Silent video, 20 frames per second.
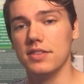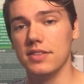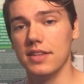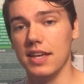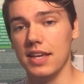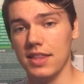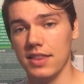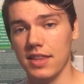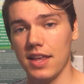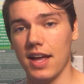
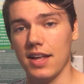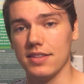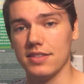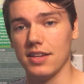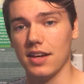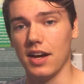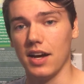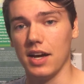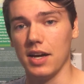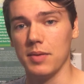in that
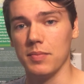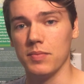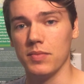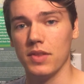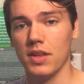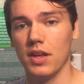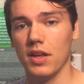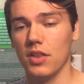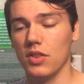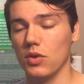time,
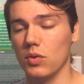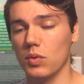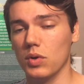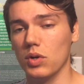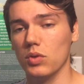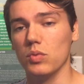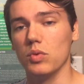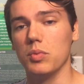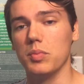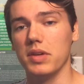the
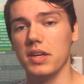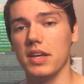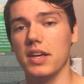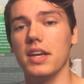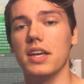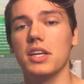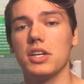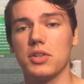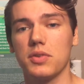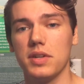world will be
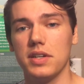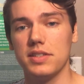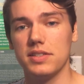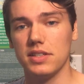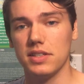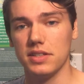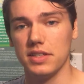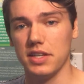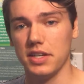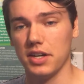
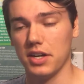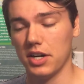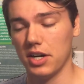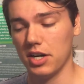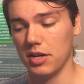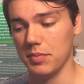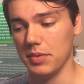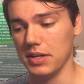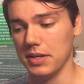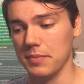increasingly
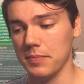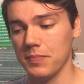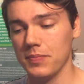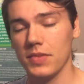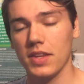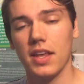urban